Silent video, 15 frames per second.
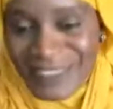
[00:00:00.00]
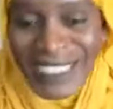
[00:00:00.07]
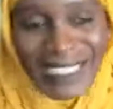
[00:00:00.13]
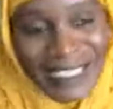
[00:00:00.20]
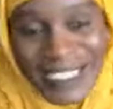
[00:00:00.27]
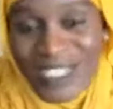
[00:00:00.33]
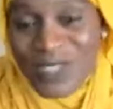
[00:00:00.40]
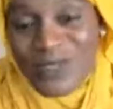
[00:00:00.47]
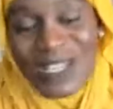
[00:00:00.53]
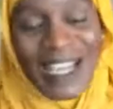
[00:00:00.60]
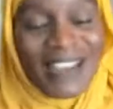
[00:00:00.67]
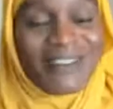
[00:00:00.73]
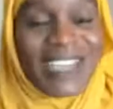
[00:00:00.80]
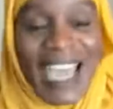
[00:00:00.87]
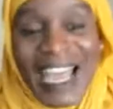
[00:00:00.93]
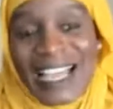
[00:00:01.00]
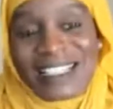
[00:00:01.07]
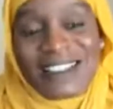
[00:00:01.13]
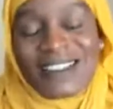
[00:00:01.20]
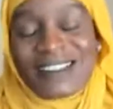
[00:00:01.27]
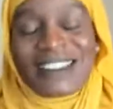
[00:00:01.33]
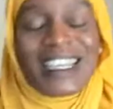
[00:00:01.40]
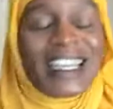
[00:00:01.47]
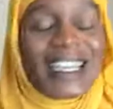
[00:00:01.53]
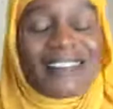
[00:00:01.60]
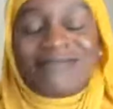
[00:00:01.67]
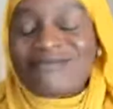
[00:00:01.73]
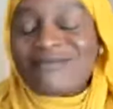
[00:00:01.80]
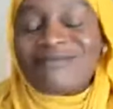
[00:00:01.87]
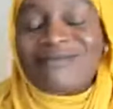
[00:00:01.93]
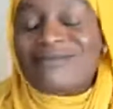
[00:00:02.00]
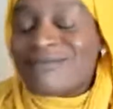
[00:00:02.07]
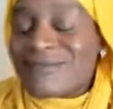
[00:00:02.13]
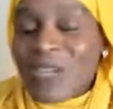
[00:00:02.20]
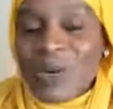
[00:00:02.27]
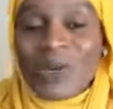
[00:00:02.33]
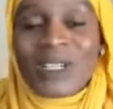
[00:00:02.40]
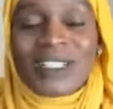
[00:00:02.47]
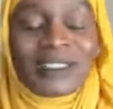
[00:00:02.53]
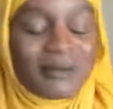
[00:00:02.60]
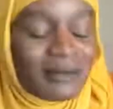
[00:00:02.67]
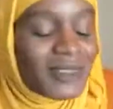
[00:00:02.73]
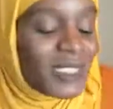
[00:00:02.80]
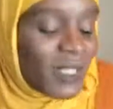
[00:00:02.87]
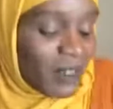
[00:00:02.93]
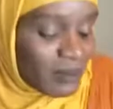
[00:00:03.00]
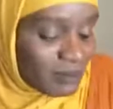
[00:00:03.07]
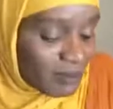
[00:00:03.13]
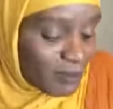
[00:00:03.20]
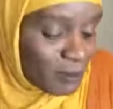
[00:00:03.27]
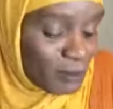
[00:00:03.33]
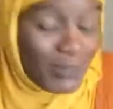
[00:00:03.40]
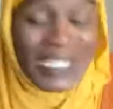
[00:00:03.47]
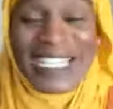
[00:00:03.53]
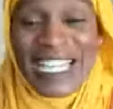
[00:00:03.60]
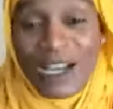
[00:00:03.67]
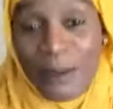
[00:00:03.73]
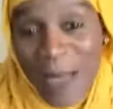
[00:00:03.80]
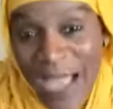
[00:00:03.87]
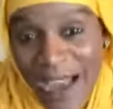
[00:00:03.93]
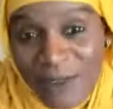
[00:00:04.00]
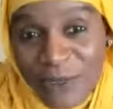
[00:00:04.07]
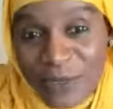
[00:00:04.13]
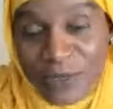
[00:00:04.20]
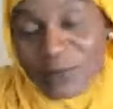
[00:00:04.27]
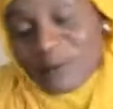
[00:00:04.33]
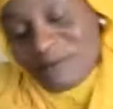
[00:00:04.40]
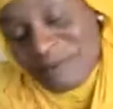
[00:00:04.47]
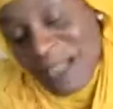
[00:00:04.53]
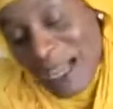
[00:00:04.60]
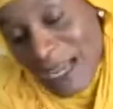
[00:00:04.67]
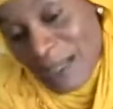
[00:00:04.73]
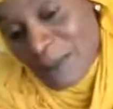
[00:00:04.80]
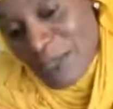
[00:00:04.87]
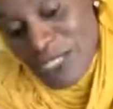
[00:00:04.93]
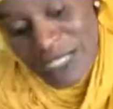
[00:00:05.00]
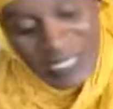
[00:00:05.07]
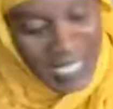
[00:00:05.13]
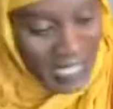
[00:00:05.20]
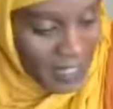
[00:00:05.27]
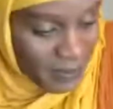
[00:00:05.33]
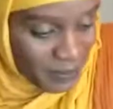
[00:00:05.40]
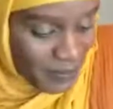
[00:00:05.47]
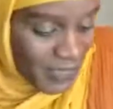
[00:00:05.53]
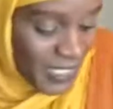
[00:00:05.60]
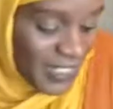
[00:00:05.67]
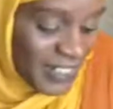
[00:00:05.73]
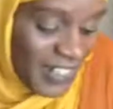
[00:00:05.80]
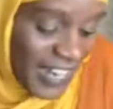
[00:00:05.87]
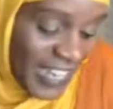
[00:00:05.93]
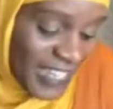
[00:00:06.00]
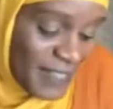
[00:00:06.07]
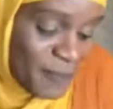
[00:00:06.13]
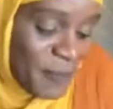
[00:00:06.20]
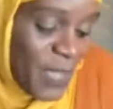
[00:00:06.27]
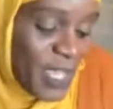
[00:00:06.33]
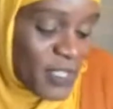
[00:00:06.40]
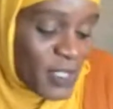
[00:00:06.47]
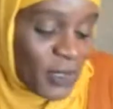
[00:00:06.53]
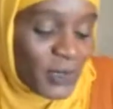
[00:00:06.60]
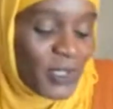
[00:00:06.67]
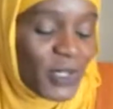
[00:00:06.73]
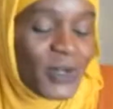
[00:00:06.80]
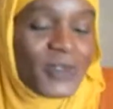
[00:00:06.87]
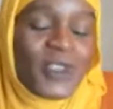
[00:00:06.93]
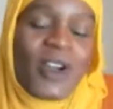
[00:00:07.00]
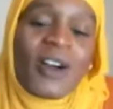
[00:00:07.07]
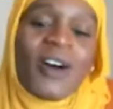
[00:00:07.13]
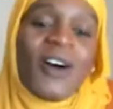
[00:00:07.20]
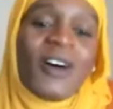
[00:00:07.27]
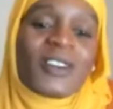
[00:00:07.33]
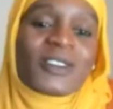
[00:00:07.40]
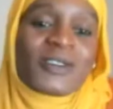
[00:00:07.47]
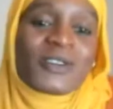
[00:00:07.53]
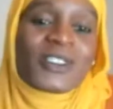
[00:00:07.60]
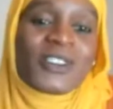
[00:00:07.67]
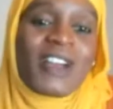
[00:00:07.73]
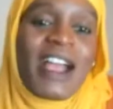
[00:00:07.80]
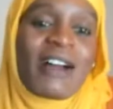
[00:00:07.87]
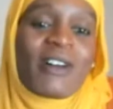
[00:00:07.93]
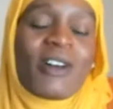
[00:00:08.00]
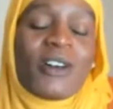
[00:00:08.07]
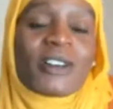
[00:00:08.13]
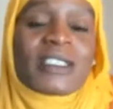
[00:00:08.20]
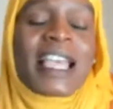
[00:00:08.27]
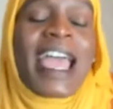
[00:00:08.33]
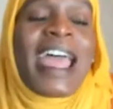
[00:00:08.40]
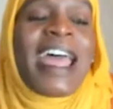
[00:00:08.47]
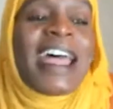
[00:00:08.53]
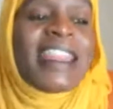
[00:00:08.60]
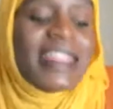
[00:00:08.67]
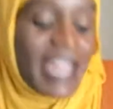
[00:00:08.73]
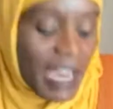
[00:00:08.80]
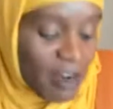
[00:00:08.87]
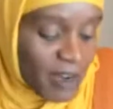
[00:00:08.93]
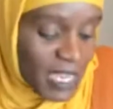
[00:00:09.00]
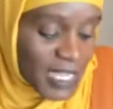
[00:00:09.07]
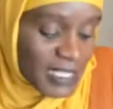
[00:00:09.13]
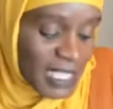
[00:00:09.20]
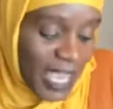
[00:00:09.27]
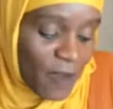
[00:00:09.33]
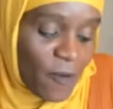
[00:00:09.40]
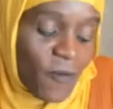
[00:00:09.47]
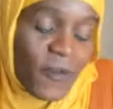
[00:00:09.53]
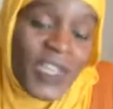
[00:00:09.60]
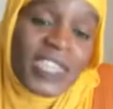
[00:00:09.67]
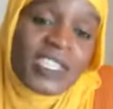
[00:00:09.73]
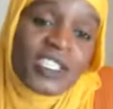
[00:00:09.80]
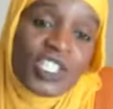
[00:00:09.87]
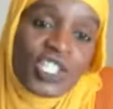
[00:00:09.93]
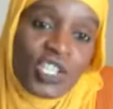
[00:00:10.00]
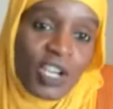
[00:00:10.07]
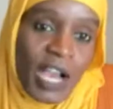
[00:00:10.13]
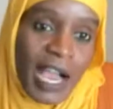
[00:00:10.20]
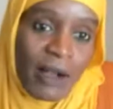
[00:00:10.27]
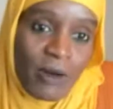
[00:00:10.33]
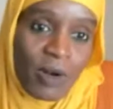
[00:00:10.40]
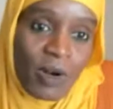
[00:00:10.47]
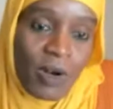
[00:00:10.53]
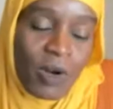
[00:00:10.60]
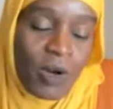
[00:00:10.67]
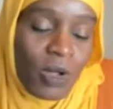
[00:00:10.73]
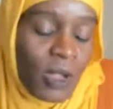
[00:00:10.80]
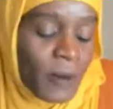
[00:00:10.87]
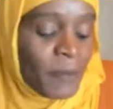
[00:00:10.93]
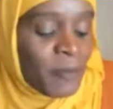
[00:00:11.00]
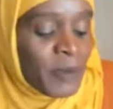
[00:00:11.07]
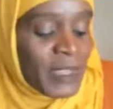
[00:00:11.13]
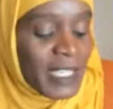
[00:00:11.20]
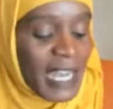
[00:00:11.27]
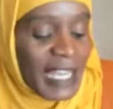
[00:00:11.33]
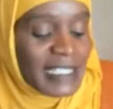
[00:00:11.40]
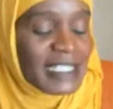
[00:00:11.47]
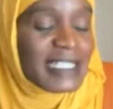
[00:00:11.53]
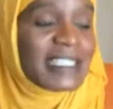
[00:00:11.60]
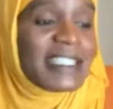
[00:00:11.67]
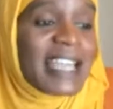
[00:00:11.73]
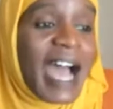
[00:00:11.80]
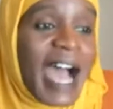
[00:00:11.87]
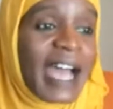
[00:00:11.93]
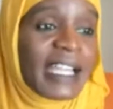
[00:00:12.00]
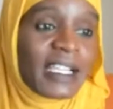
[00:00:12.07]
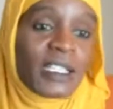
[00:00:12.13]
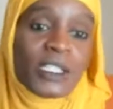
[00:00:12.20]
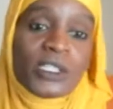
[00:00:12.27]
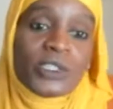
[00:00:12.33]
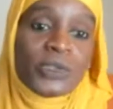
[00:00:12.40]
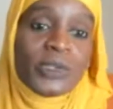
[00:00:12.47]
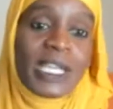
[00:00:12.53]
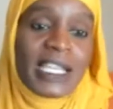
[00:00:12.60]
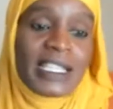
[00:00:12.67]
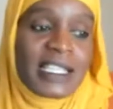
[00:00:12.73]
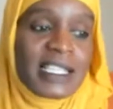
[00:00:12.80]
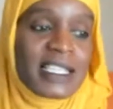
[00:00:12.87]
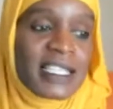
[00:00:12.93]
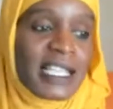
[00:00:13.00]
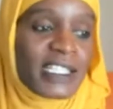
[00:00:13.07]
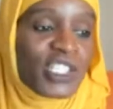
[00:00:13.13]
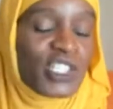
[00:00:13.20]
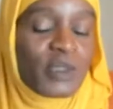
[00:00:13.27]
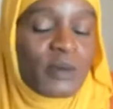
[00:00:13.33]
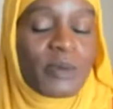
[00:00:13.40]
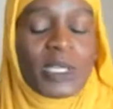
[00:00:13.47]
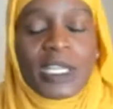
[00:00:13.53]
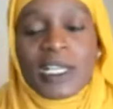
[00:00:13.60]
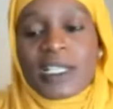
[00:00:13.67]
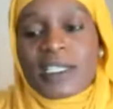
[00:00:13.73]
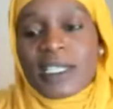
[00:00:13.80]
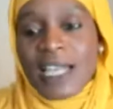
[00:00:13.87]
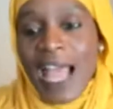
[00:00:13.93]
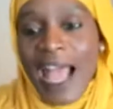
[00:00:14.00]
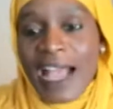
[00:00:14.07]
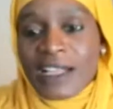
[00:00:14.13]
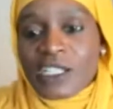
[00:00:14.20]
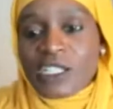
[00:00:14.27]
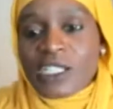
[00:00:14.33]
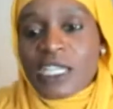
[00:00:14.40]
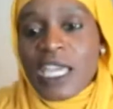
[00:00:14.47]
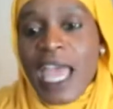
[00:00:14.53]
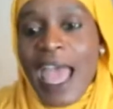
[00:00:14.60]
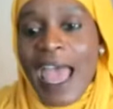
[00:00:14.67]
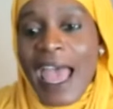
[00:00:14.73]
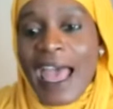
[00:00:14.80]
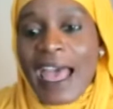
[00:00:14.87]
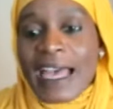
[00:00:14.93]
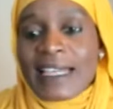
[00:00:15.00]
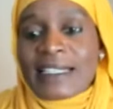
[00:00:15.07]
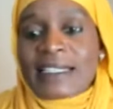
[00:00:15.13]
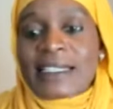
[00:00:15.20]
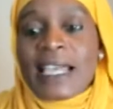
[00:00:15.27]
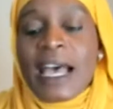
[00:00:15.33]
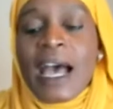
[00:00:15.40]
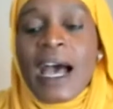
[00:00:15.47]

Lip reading: unless you want to have gas all day or, be near a bathroom. I'm just saying, right? So those are also sugar alcohols. There is a 5th sugar alcohol that I did not include in this section because it actually has